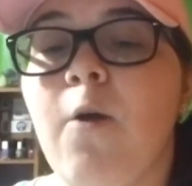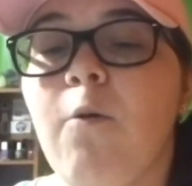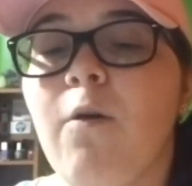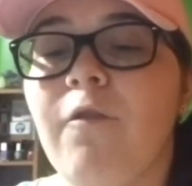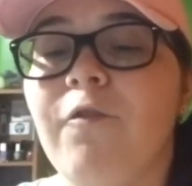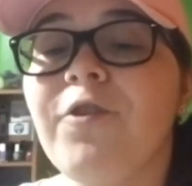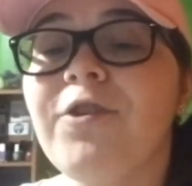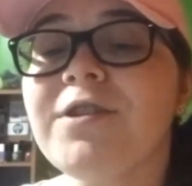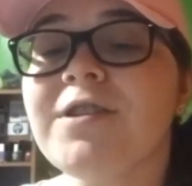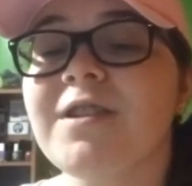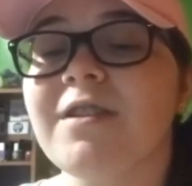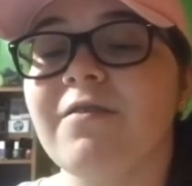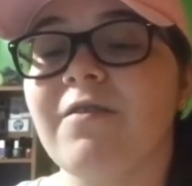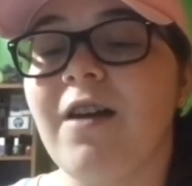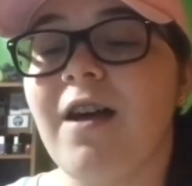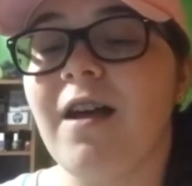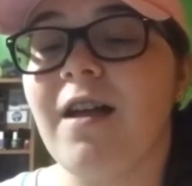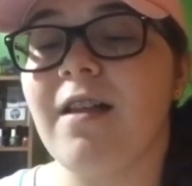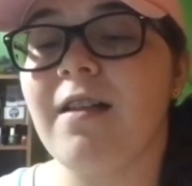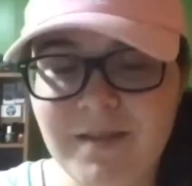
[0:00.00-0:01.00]
well first of
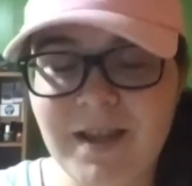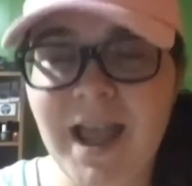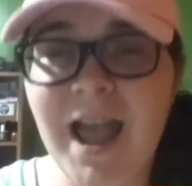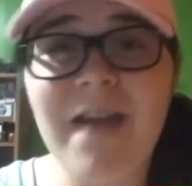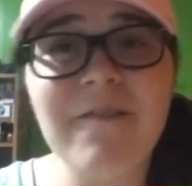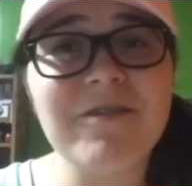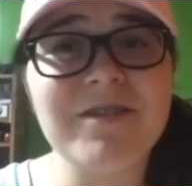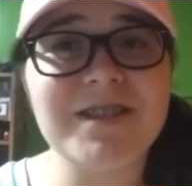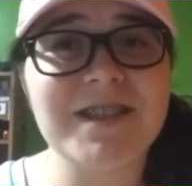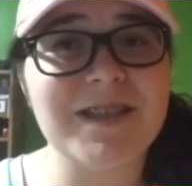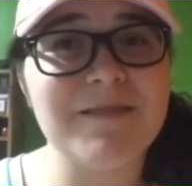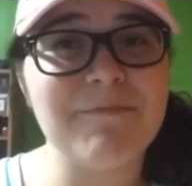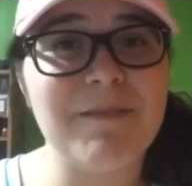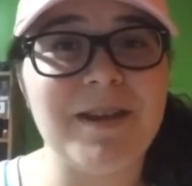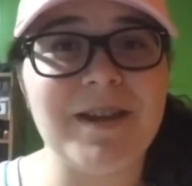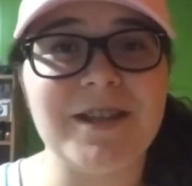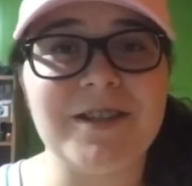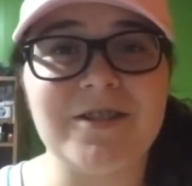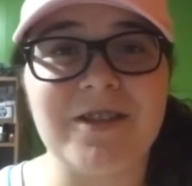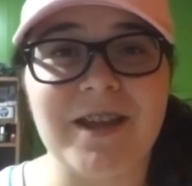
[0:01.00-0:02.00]
all I haven't seen
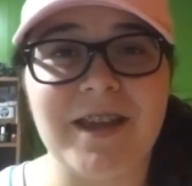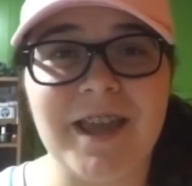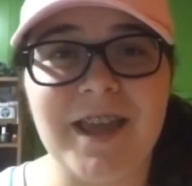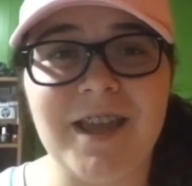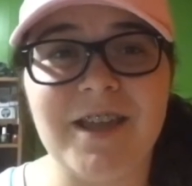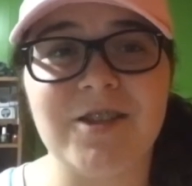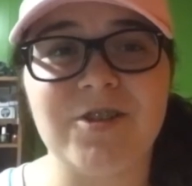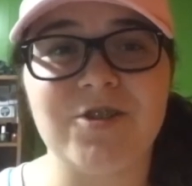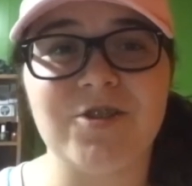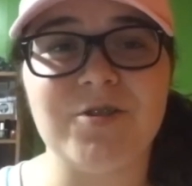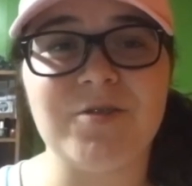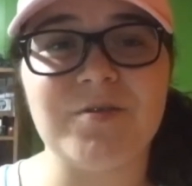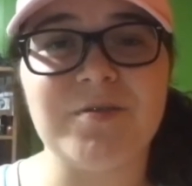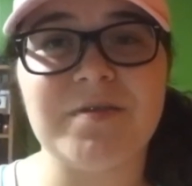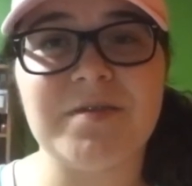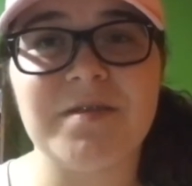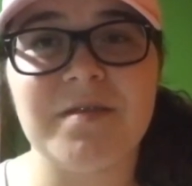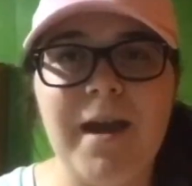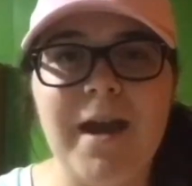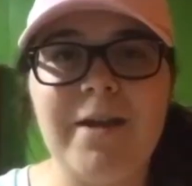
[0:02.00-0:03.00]
many so I can't
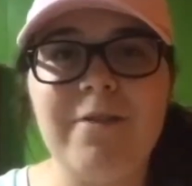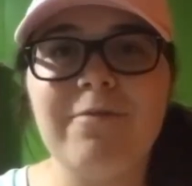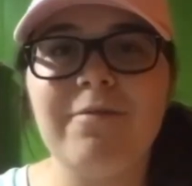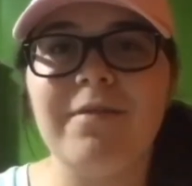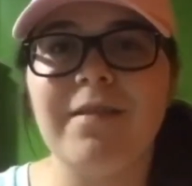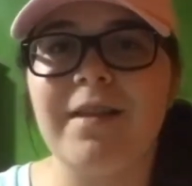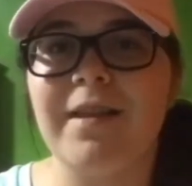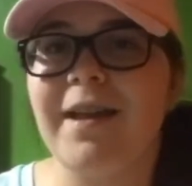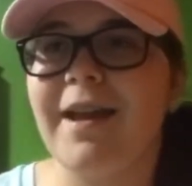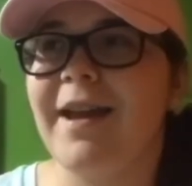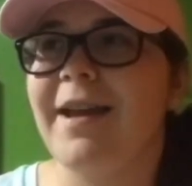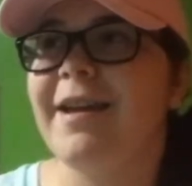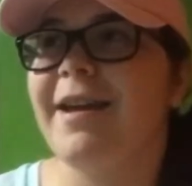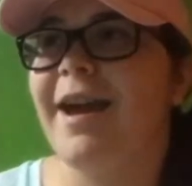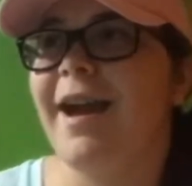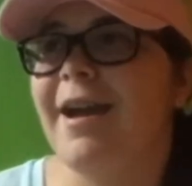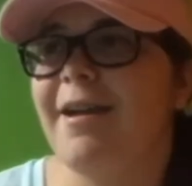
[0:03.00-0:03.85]
choose I don't I,